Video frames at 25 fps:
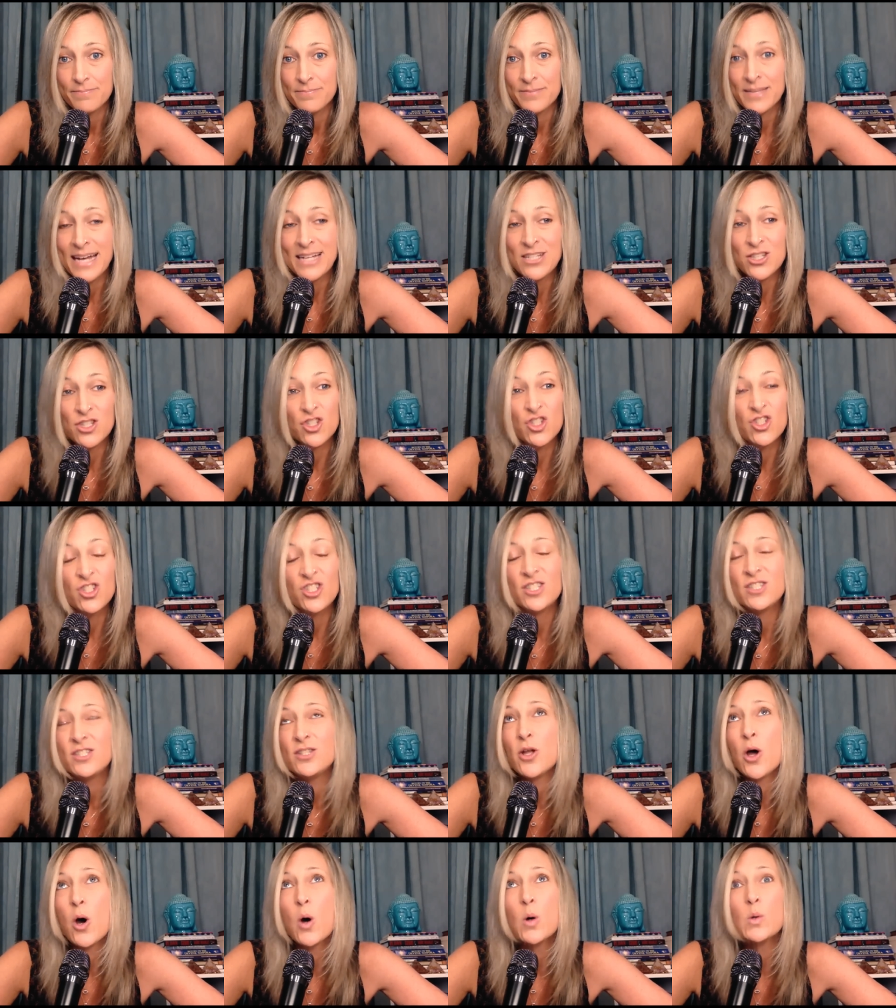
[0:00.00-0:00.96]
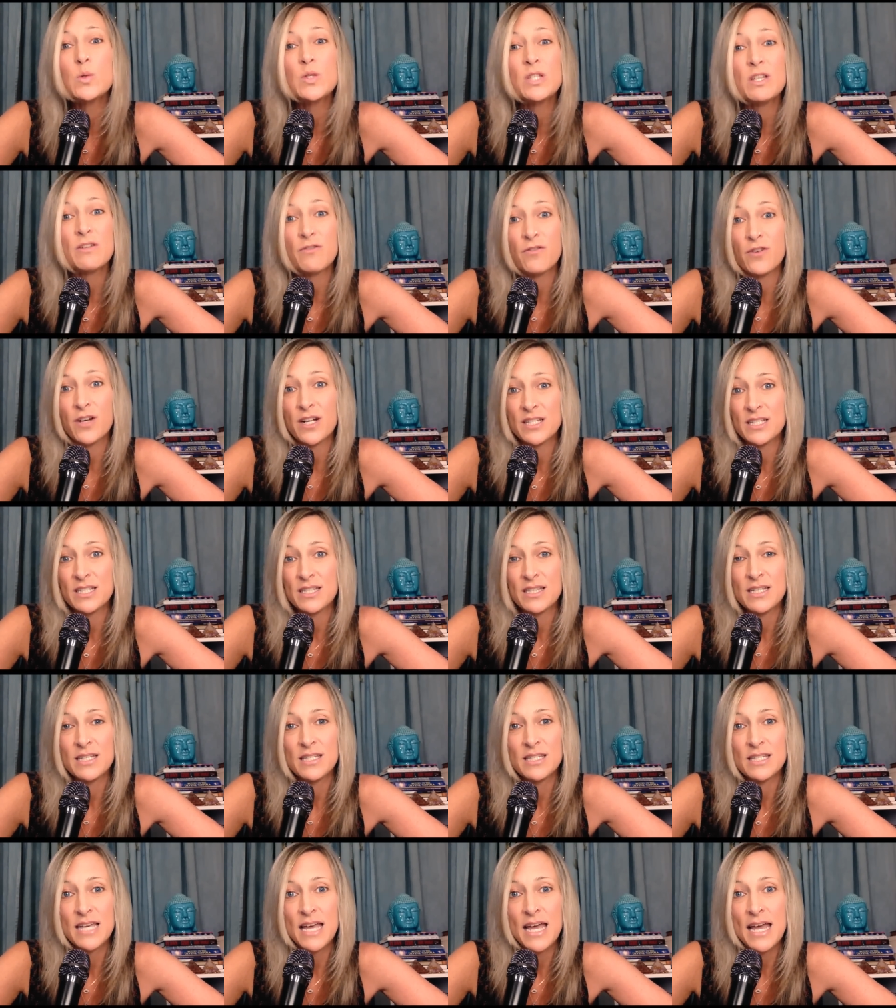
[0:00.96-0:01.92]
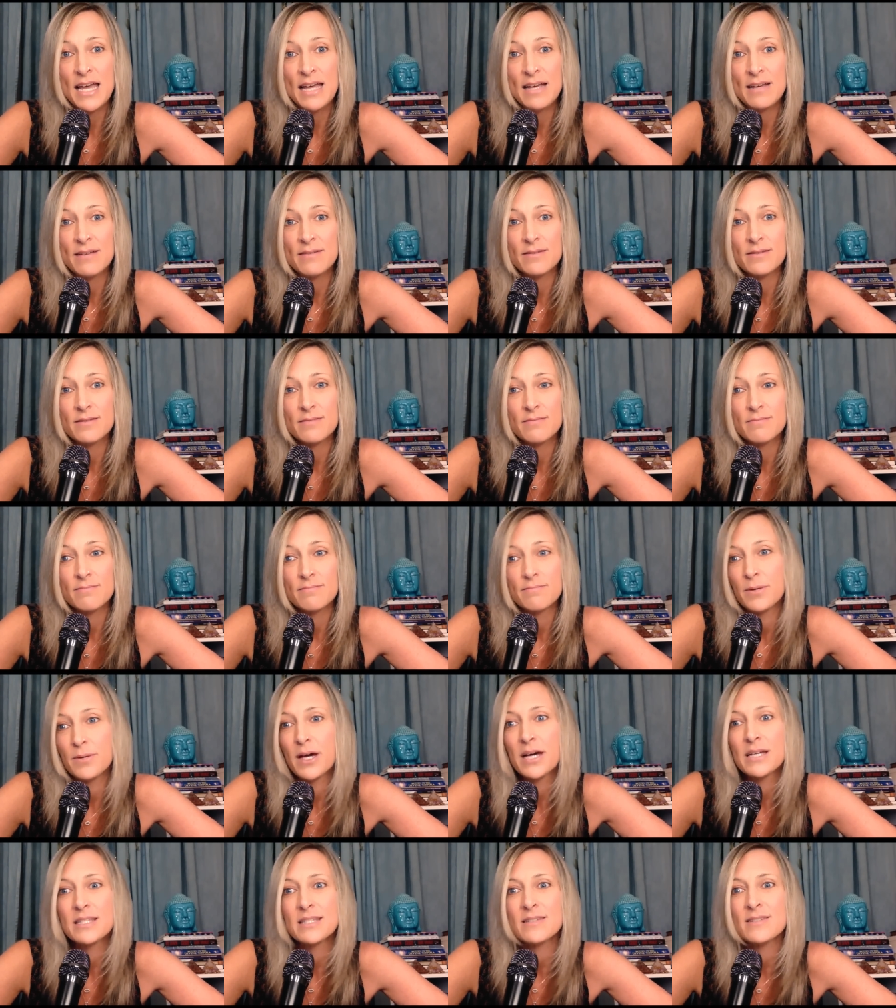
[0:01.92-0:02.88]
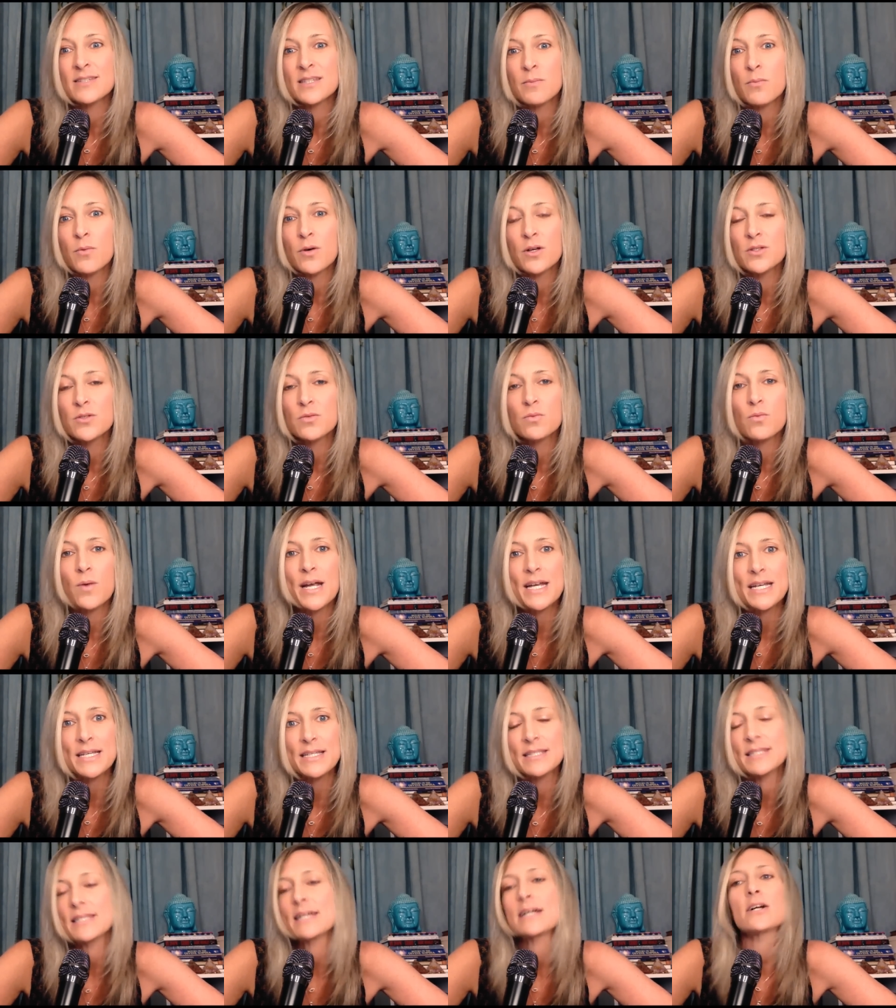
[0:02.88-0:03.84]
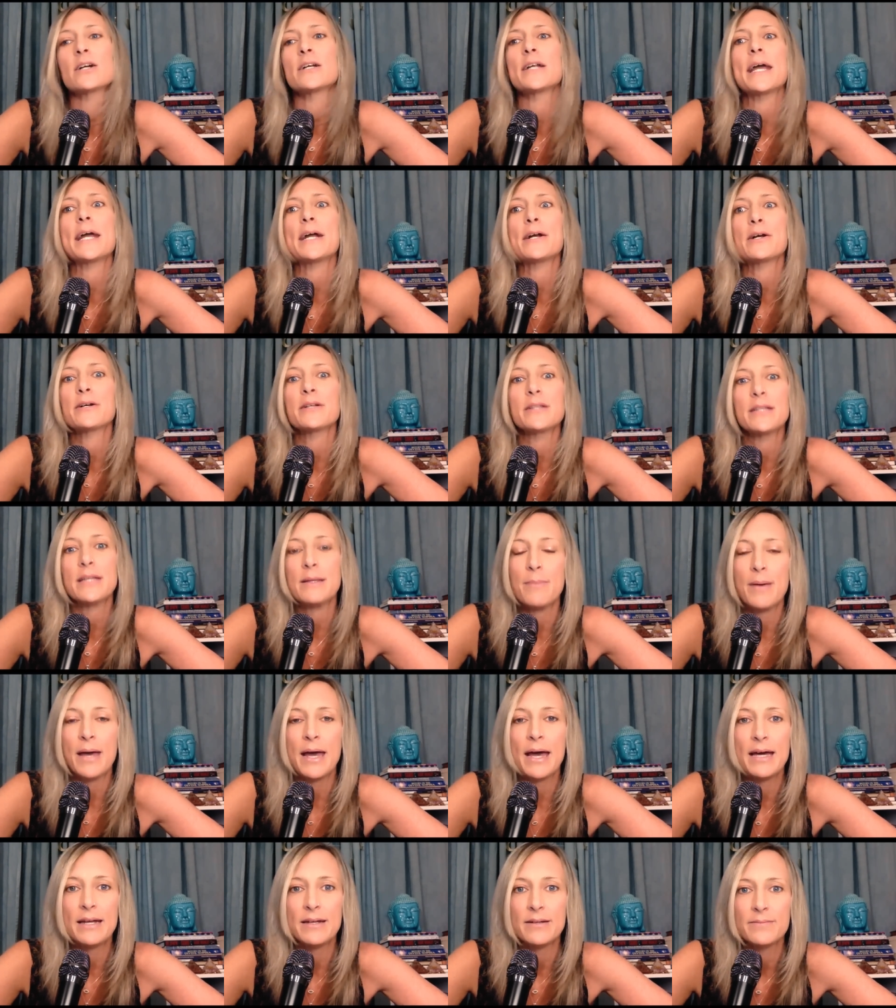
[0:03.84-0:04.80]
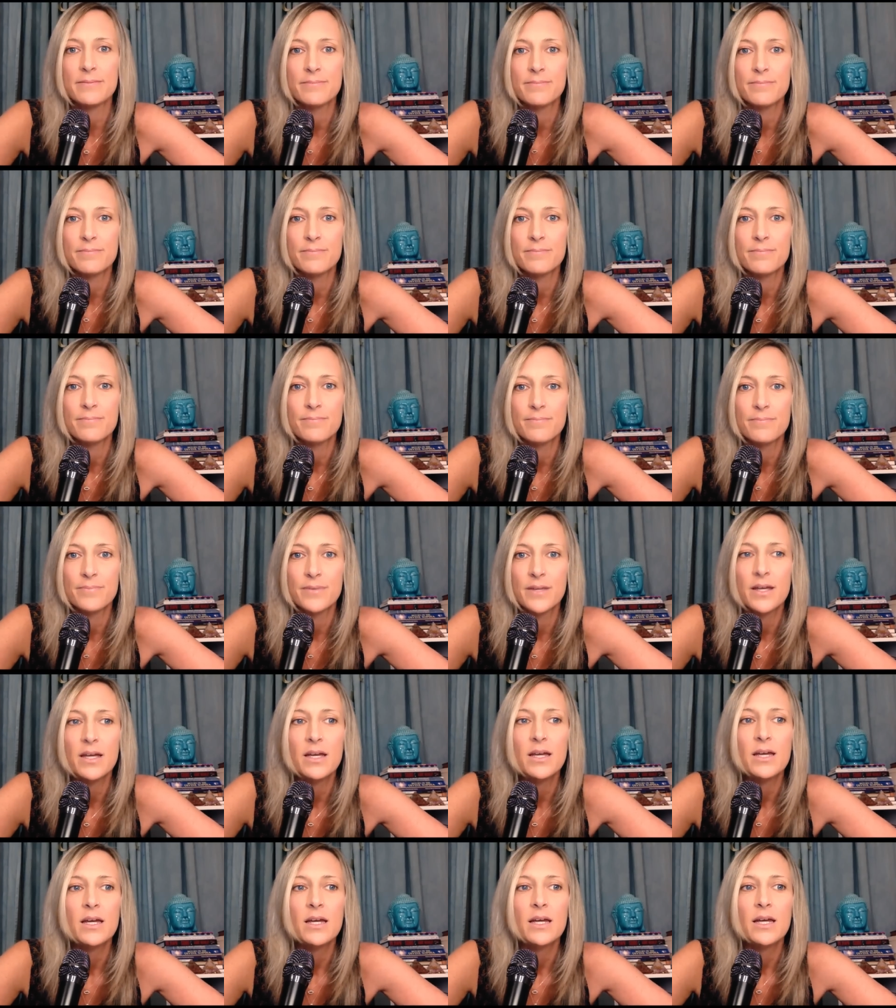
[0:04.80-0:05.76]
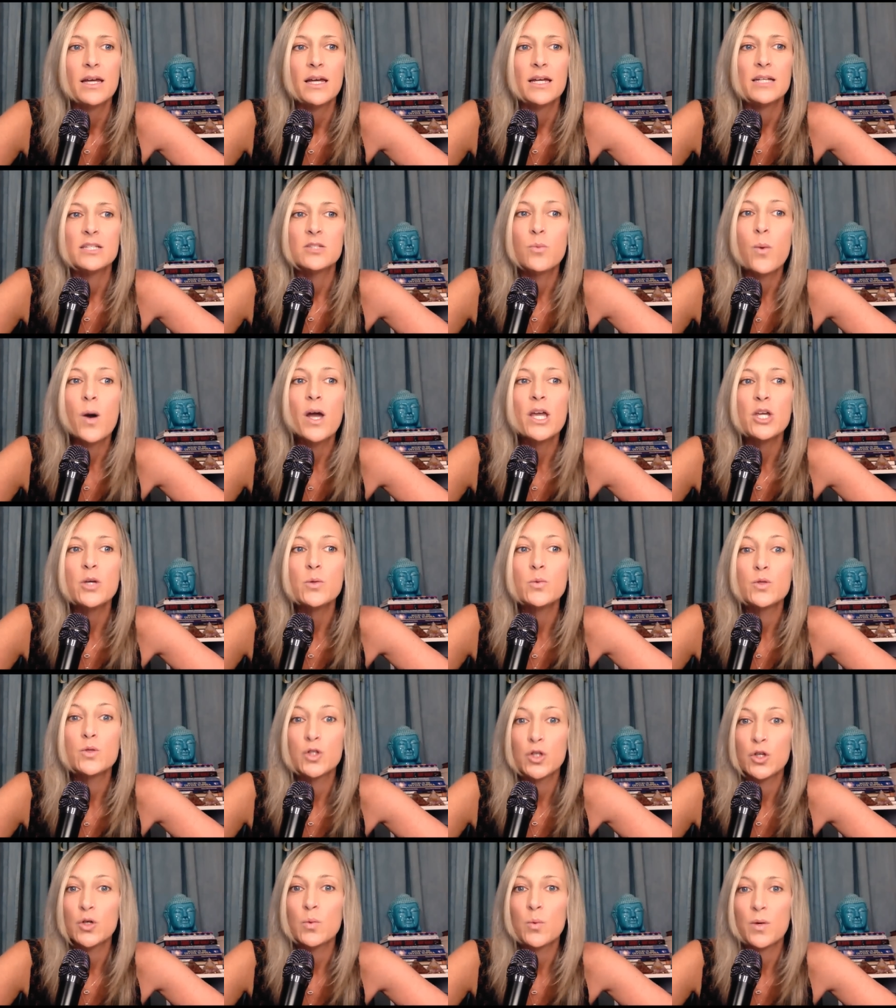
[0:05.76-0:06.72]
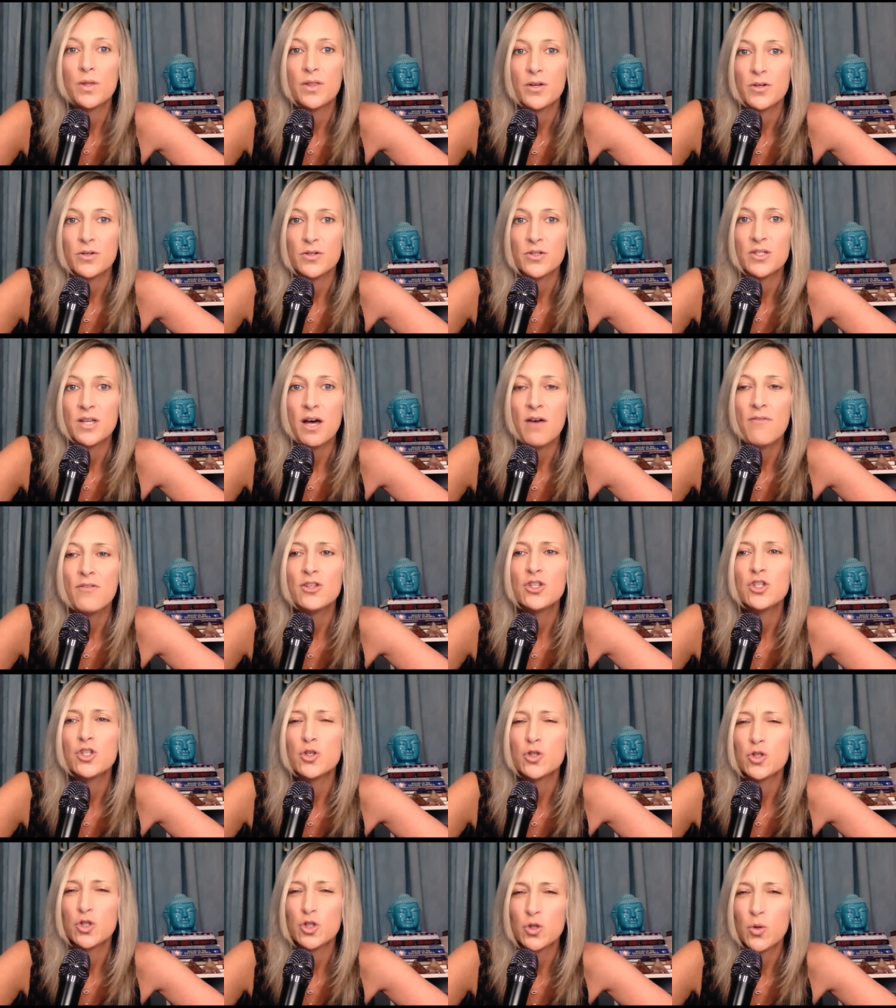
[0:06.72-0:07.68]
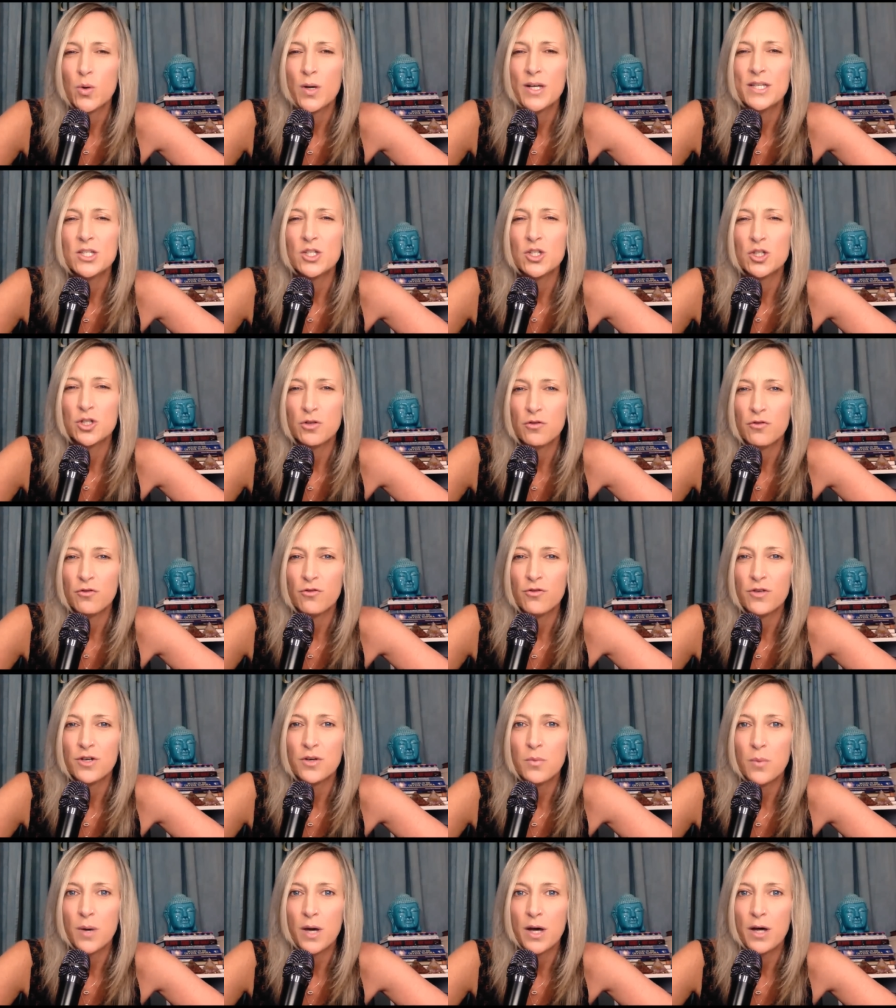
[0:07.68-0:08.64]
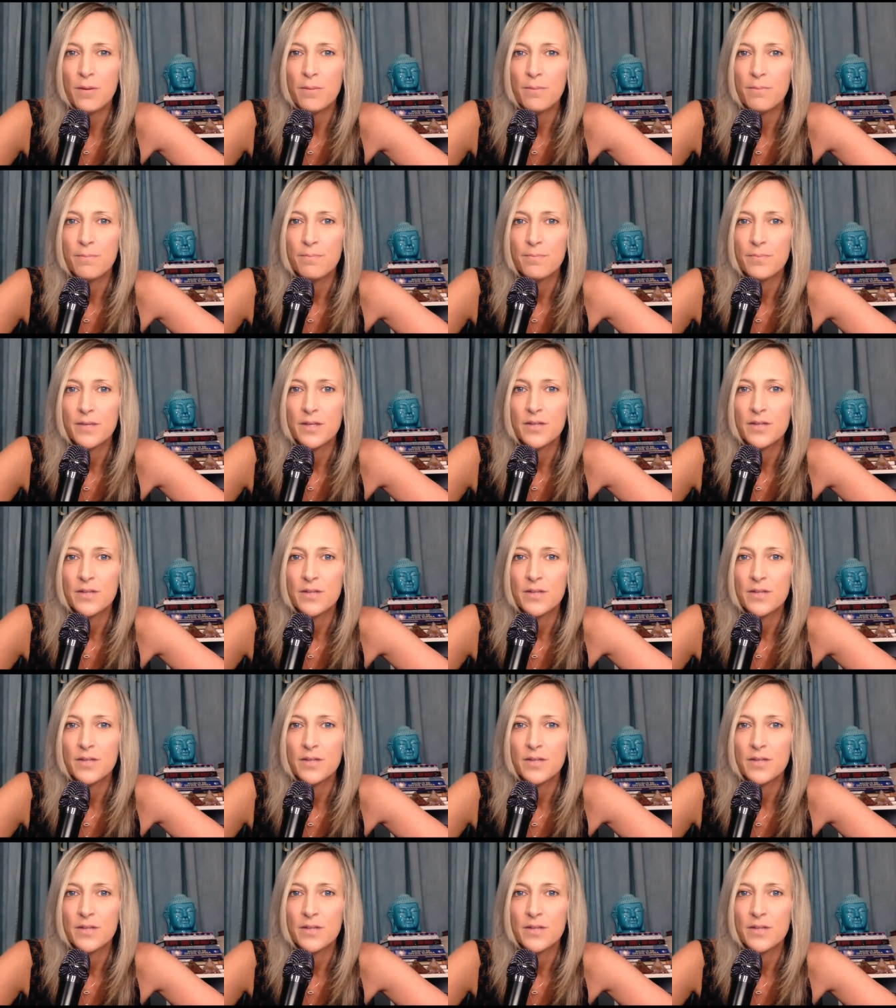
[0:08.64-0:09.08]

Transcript: That's no different than saying because of someone's race, they're inherently bad it's what you do with yourself. It's your choice. It's your free will.